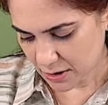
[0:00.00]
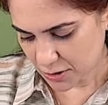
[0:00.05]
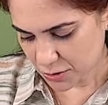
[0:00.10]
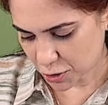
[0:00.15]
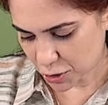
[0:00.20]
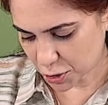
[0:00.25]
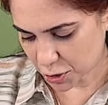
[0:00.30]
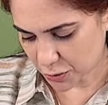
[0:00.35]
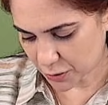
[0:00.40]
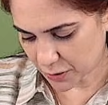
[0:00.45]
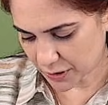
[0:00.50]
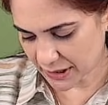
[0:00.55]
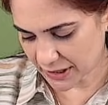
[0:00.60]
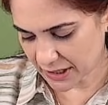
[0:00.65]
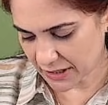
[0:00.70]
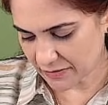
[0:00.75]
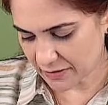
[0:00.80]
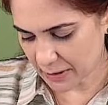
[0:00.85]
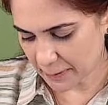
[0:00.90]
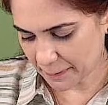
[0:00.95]
So
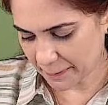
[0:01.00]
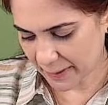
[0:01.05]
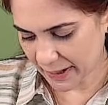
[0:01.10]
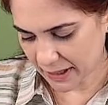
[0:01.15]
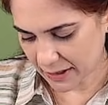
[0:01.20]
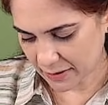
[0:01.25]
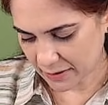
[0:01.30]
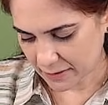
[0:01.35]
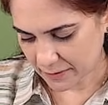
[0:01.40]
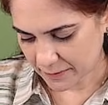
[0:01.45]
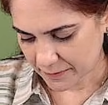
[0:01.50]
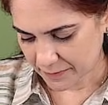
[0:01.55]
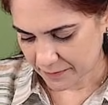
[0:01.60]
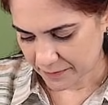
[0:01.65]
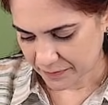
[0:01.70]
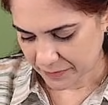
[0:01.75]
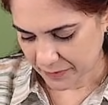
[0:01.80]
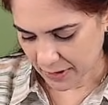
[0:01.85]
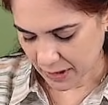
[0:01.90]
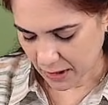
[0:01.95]
surety will pay,
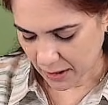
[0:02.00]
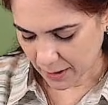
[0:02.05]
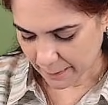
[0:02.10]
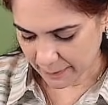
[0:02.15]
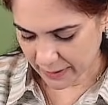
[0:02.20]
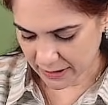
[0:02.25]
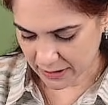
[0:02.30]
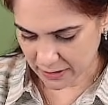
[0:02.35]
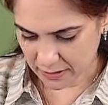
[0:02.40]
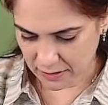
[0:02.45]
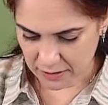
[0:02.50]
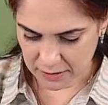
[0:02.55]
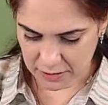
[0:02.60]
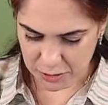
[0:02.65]
but